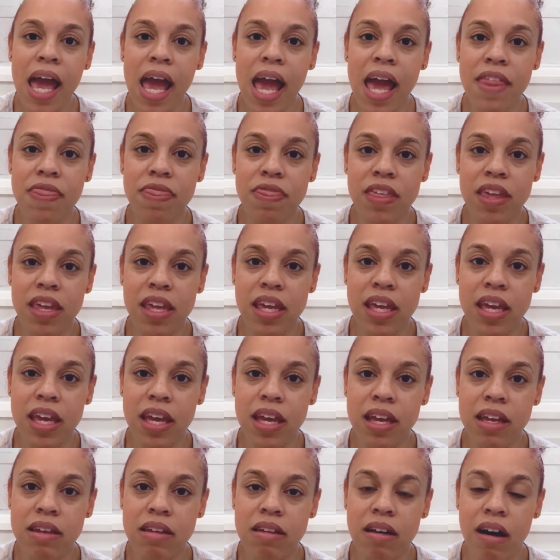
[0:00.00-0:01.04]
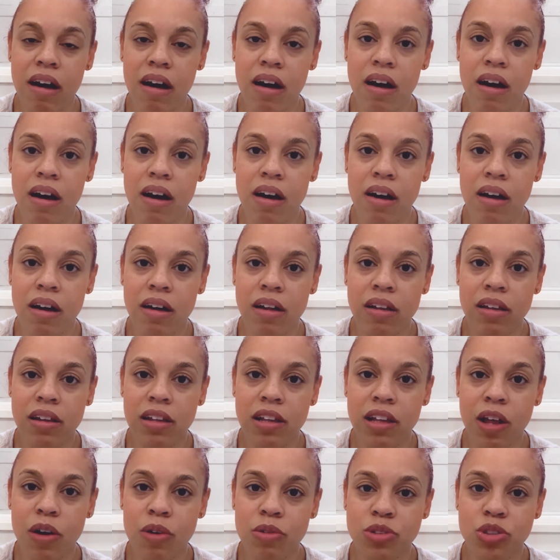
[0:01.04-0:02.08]
And then,
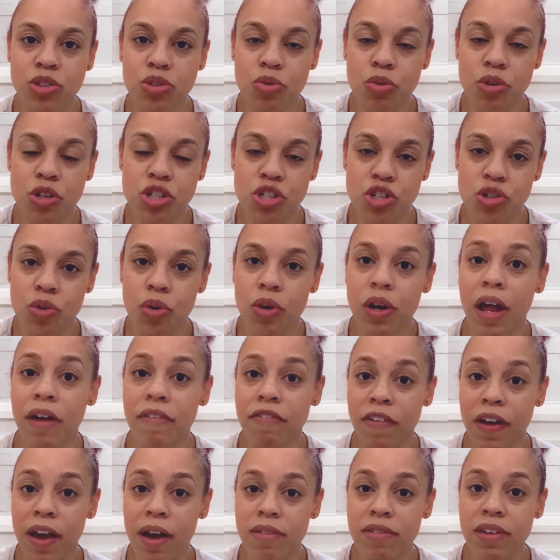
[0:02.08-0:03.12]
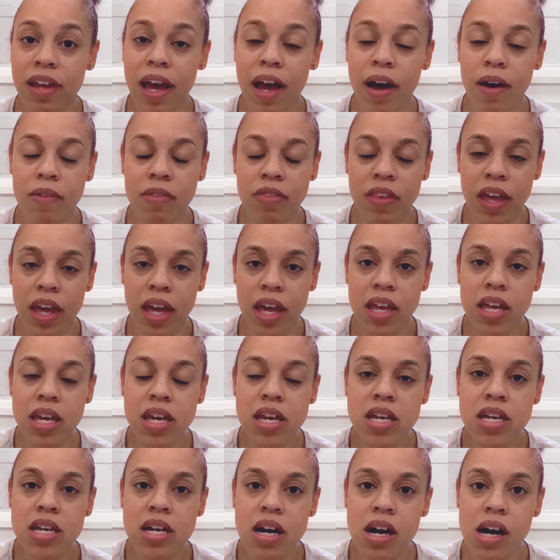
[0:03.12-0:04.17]
long story short, I found out that
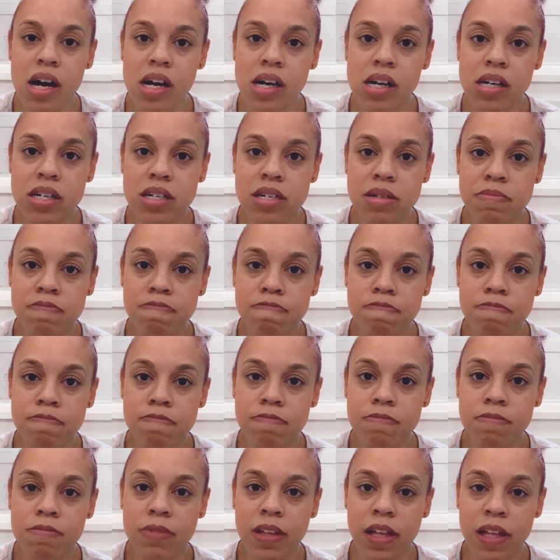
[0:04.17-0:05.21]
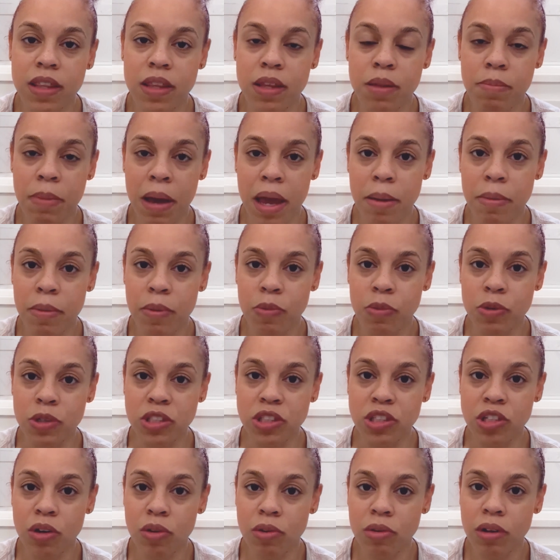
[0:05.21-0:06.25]
that the baby was
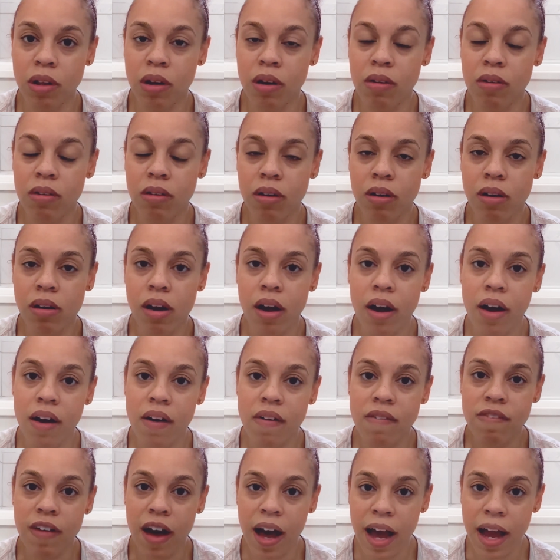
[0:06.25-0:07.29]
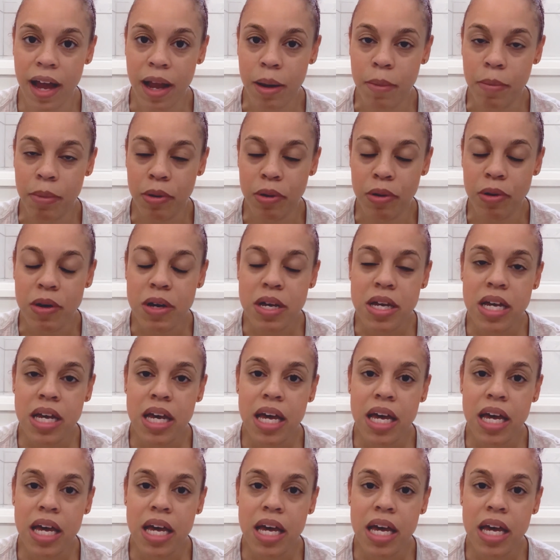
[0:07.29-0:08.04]
no longer viable.